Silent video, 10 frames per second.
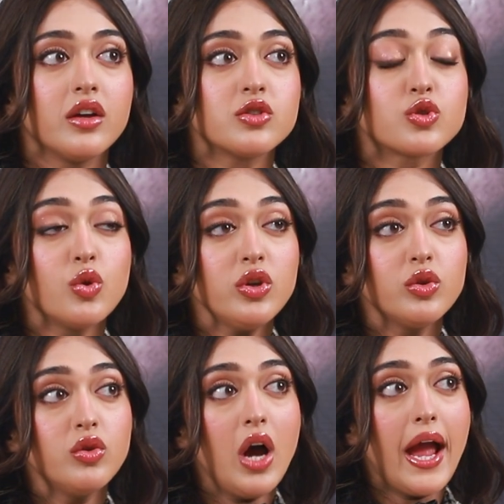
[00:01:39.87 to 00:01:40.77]
So,
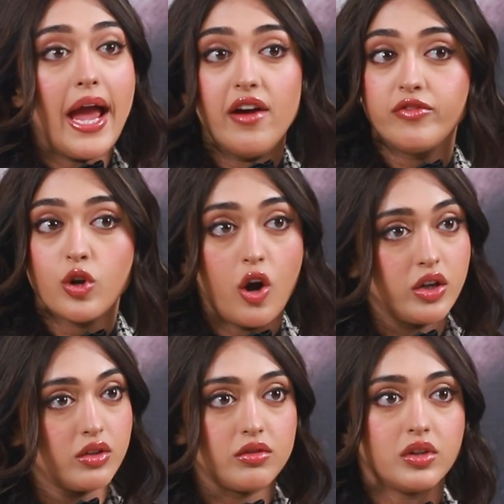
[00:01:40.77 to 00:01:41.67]
you know, I have
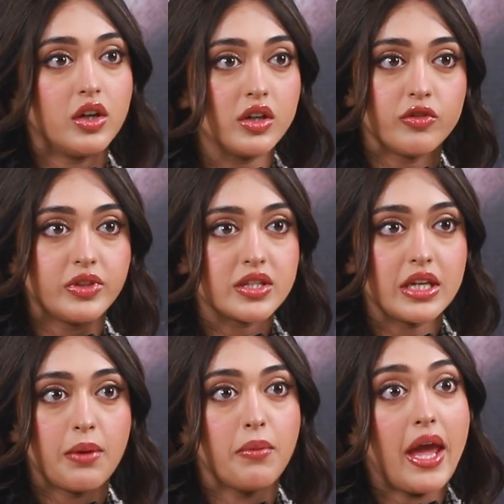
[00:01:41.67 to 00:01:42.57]
not heard of this
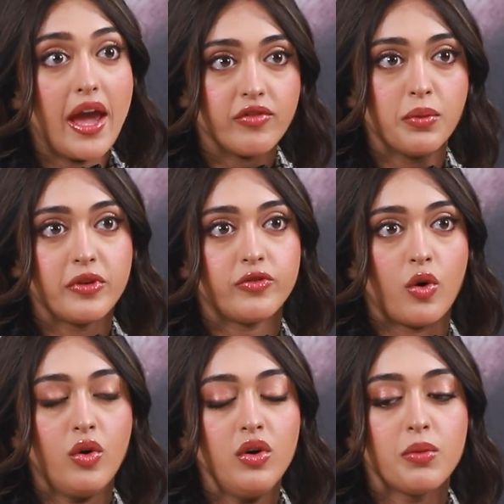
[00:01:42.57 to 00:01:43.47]
name ever
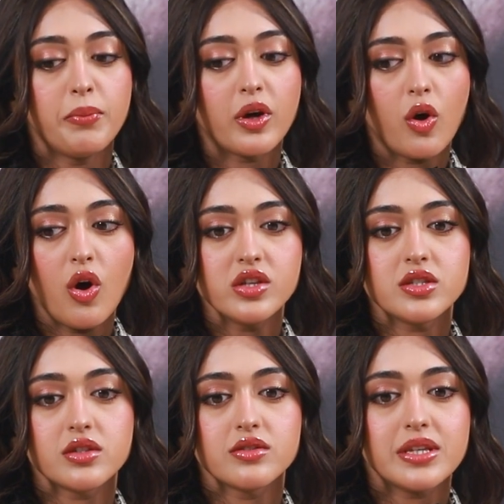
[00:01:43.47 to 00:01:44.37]
before
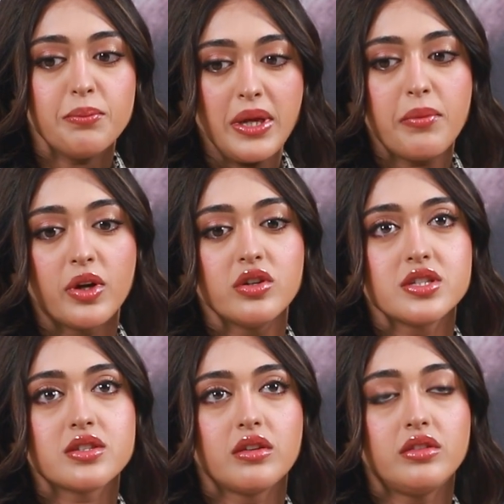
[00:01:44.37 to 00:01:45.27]
because, simply
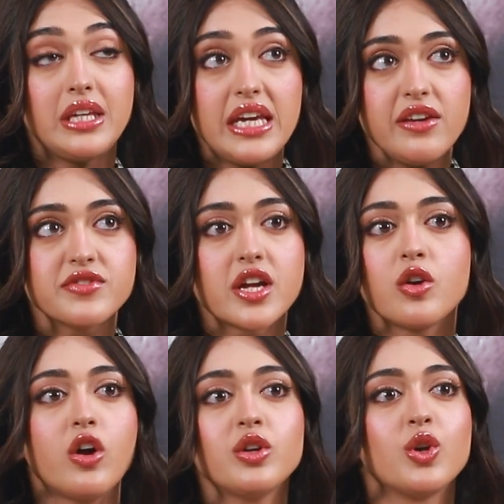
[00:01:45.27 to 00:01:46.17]
because thieves are
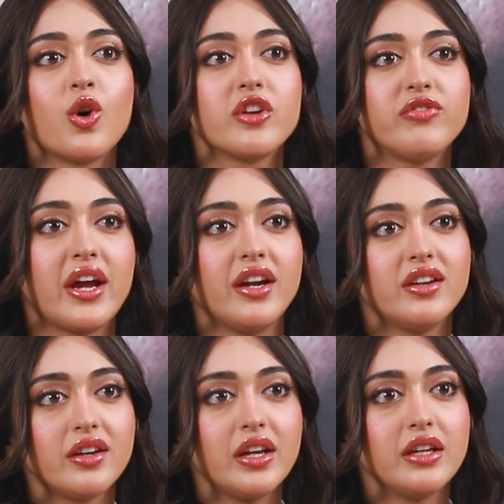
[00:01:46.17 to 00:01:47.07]
not
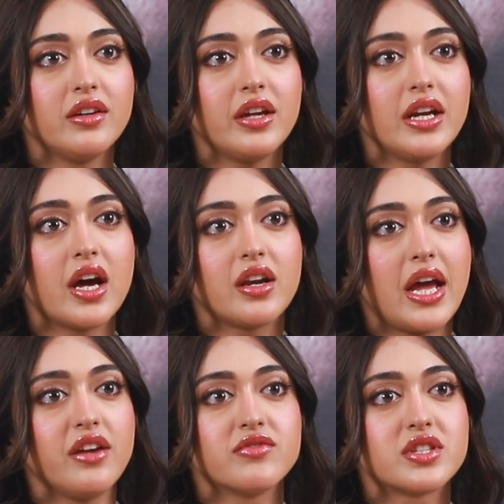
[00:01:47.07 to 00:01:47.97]
glorified in our
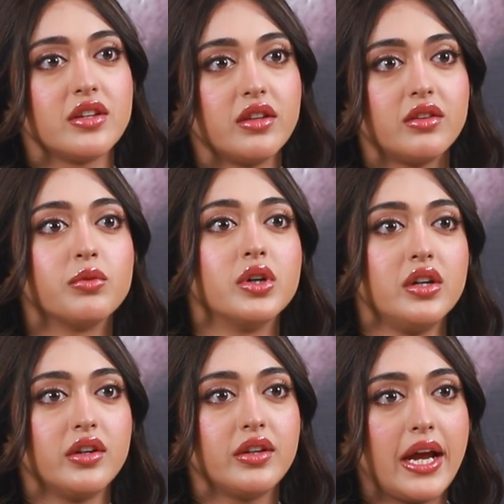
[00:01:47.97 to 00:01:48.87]
lives, in the
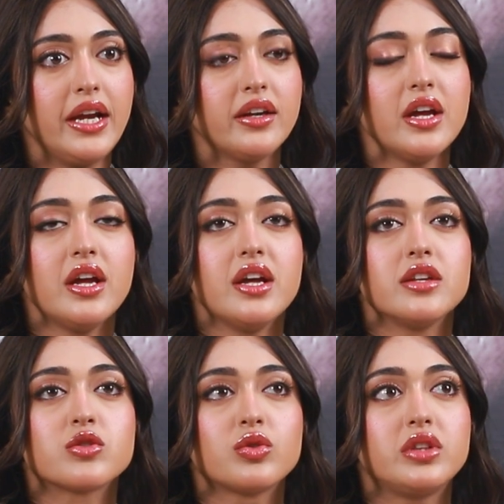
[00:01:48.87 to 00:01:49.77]
world, right?
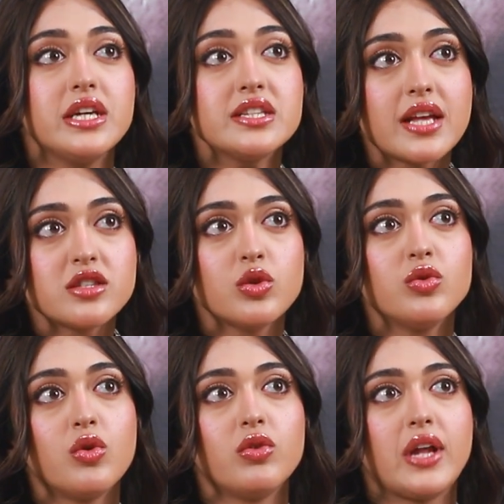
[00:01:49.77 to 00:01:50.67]
So this, as
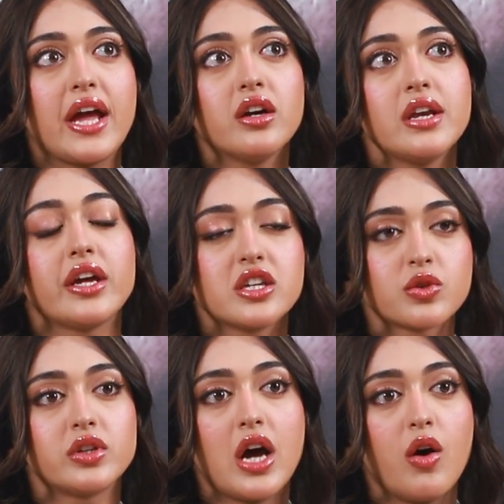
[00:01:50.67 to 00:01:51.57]
you know, Tiger
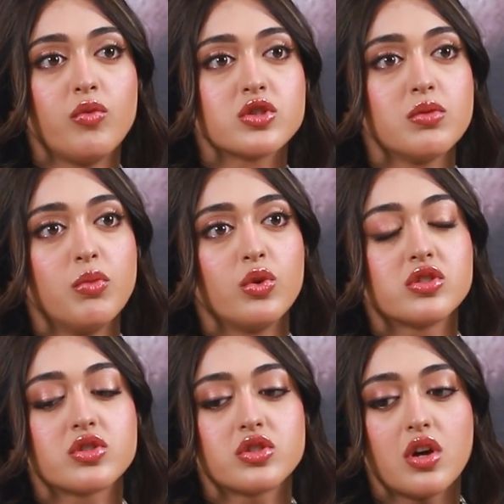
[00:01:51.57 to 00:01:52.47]
Nageswara Rao was the
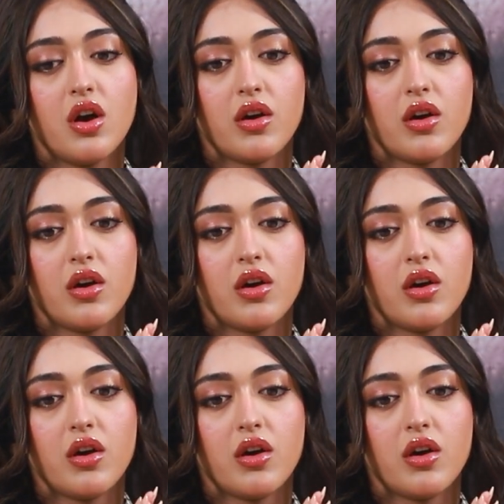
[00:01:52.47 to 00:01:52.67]
most,